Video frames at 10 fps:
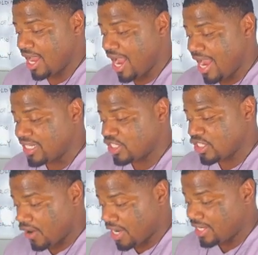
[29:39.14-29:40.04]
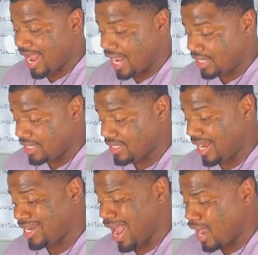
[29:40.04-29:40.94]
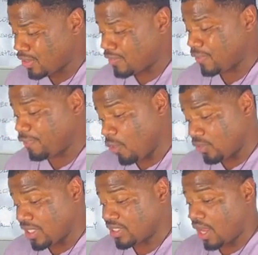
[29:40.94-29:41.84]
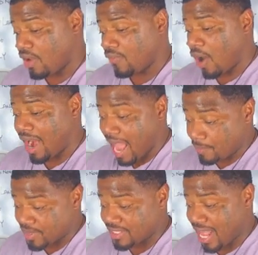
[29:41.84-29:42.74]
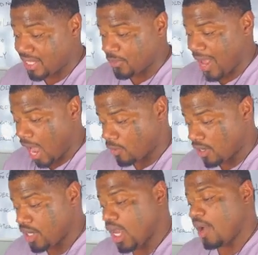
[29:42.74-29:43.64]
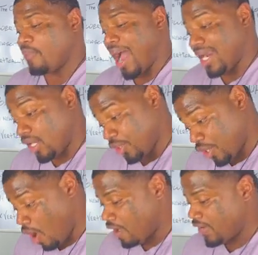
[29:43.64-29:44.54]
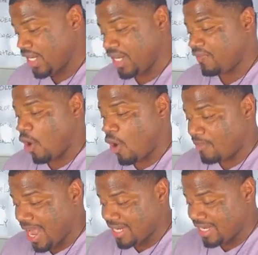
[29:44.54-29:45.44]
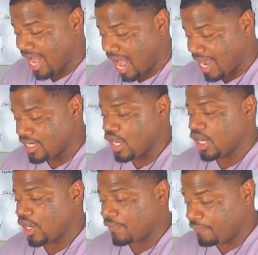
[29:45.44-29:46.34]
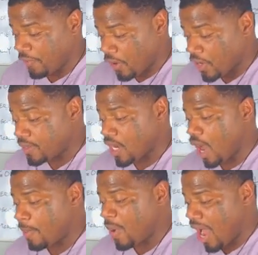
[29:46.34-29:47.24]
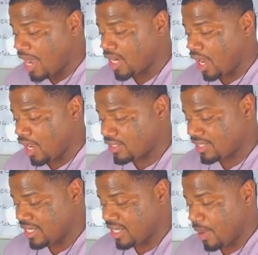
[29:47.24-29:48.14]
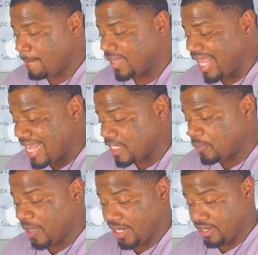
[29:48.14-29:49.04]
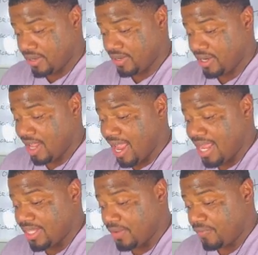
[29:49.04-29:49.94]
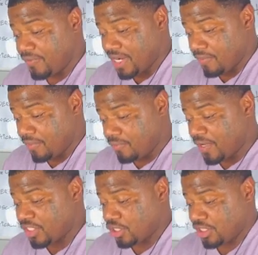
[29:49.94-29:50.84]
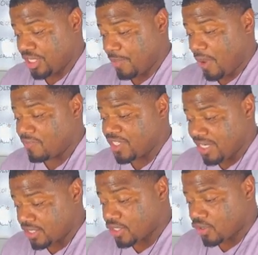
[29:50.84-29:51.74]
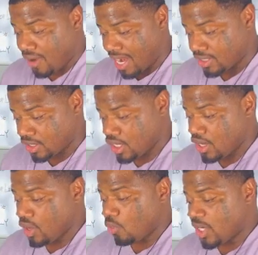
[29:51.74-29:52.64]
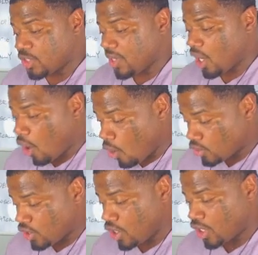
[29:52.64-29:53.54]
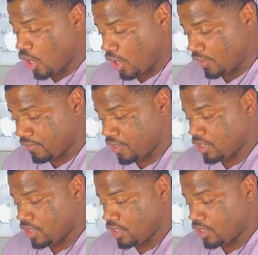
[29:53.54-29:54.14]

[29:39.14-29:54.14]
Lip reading: and certain knowledge, and out of the fullness of our apostolic power, by the authority of Almighty God, conferred upon us blessed Peter and the vicarship of Jesus Christ, which we hold on earth,